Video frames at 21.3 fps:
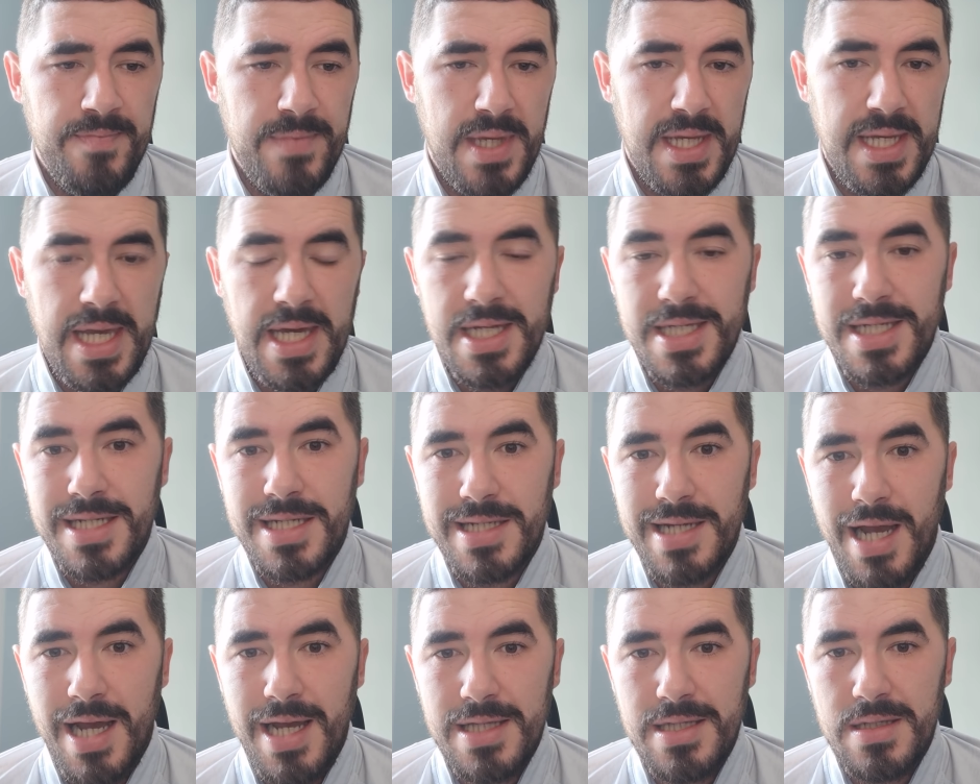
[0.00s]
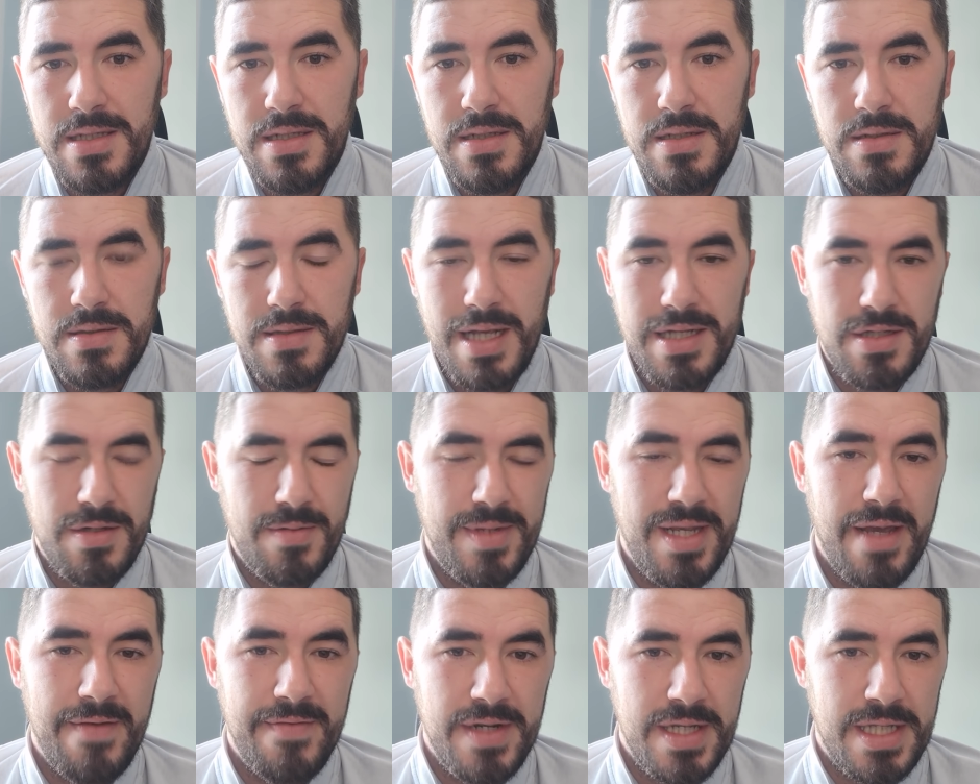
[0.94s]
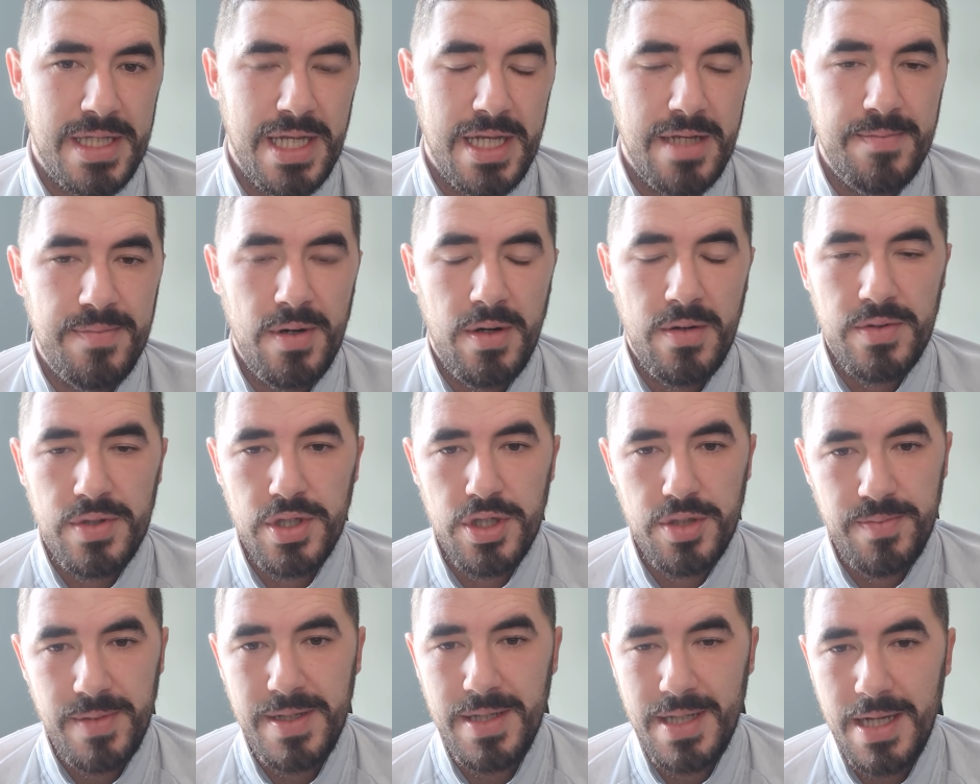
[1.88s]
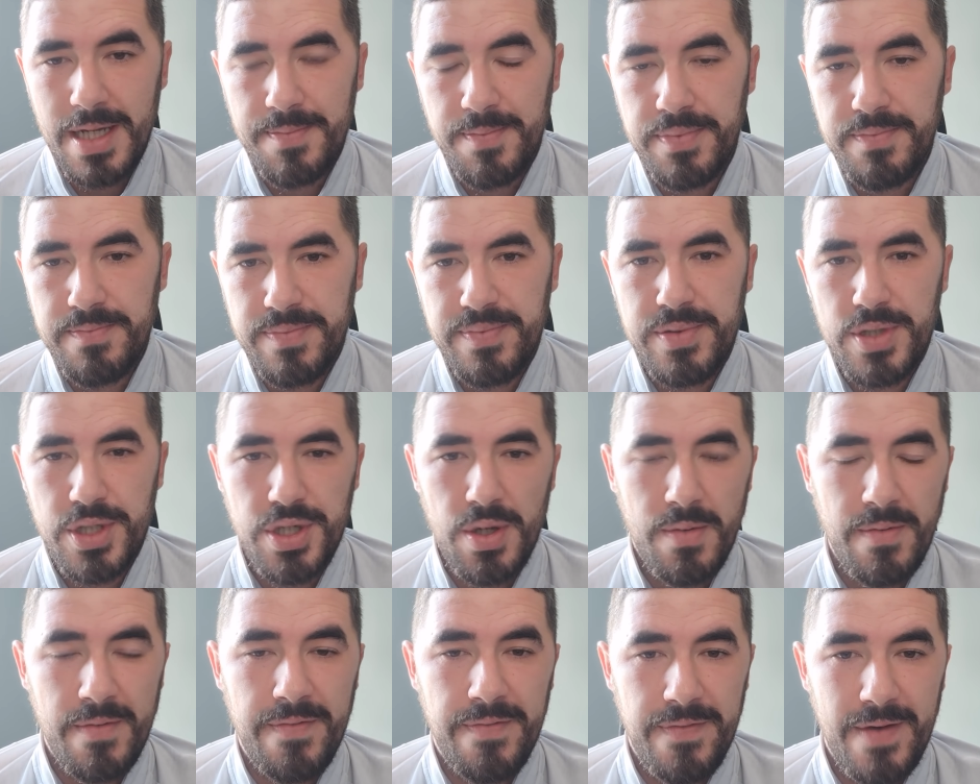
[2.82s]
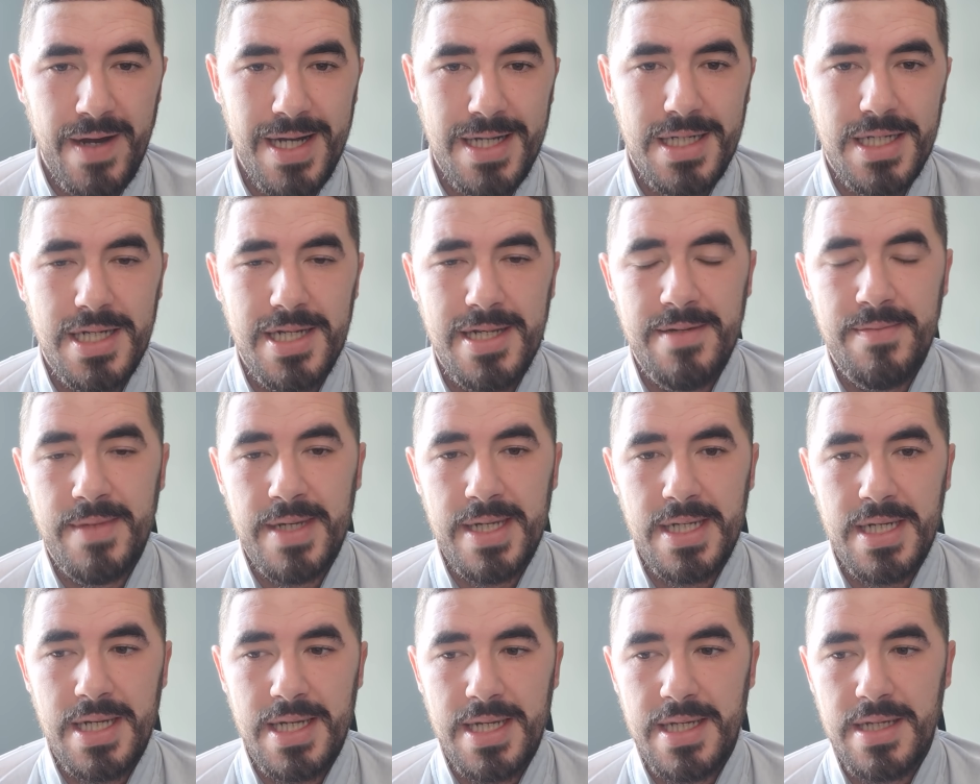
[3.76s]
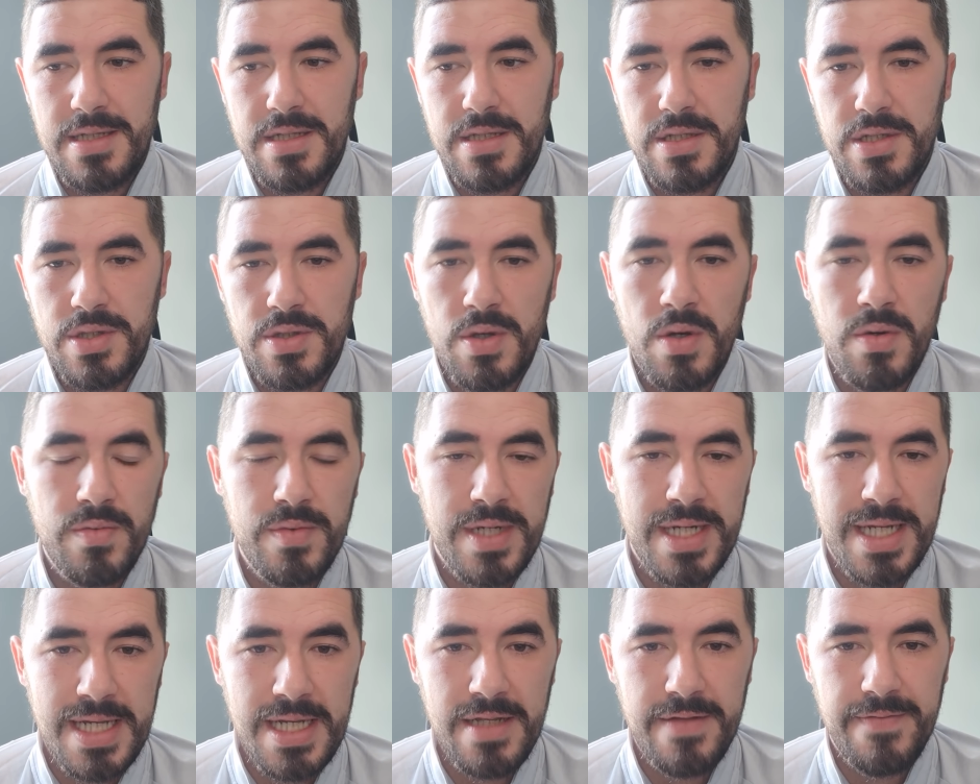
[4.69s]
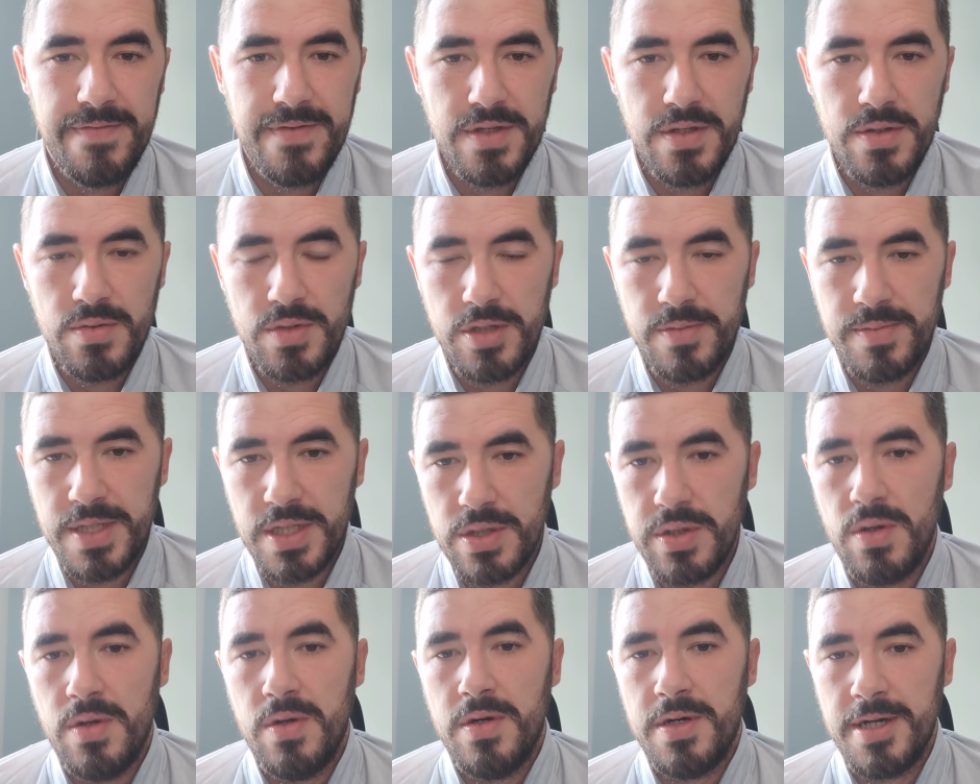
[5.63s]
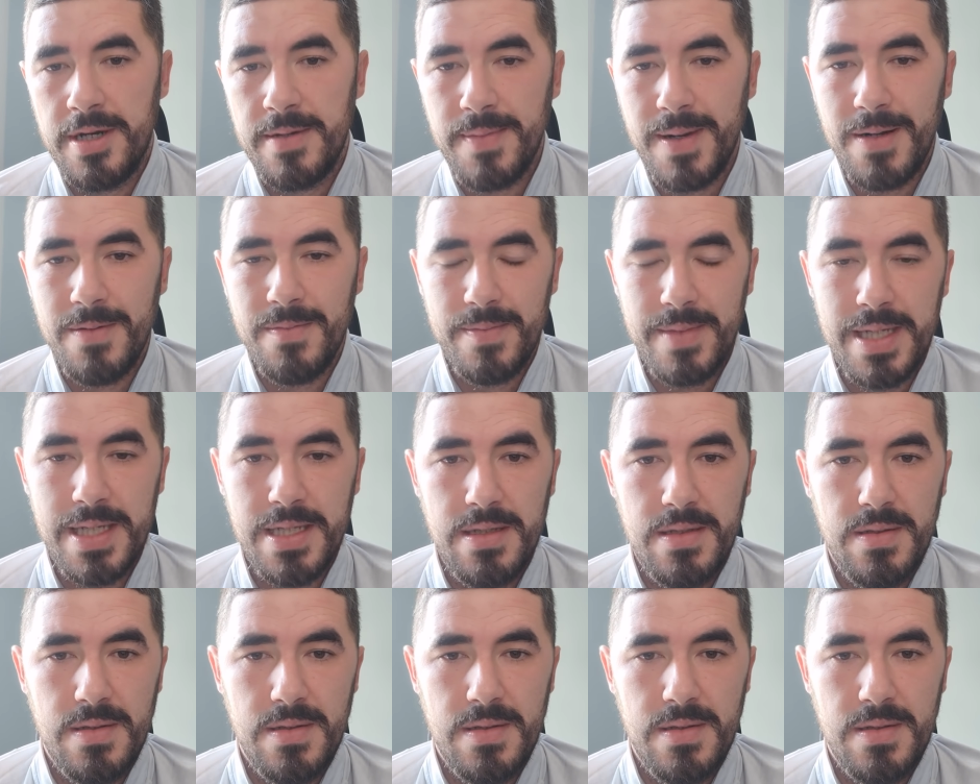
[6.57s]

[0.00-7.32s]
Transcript: Again, it's sad. That's not me having a dig, bro. It's just me, like, showing facts here, mate. Like, there's no need for you to be talking about me